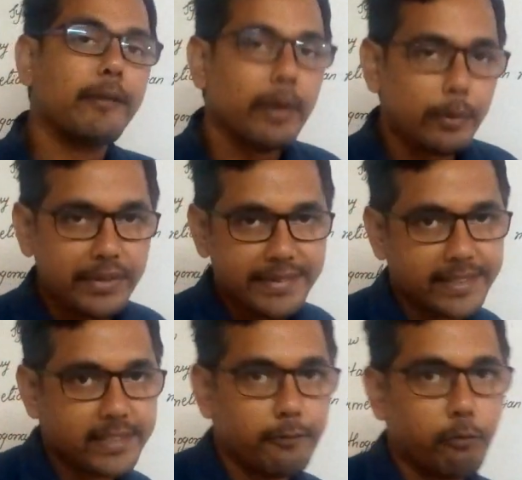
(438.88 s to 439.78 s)
we have
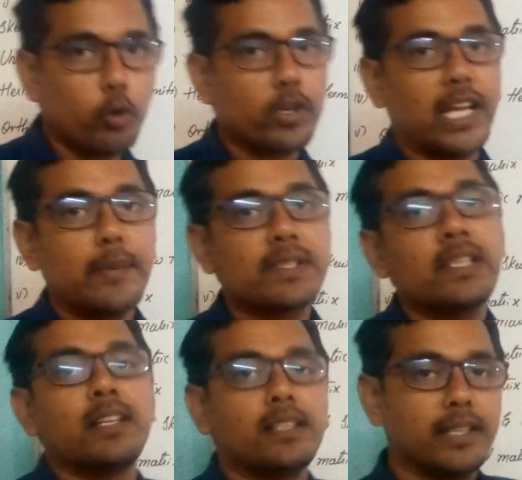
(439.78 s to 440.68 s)
discussed 4 types,
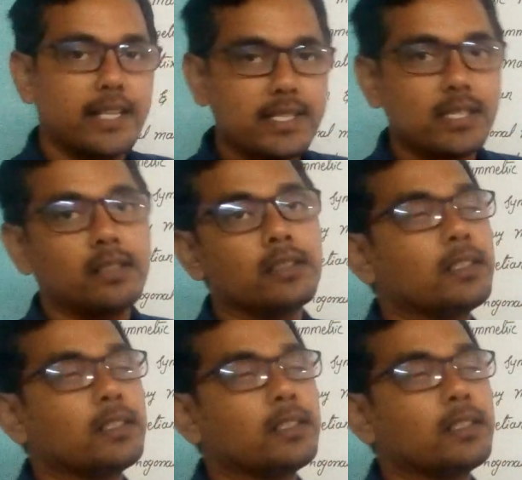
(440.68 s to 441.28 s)
that is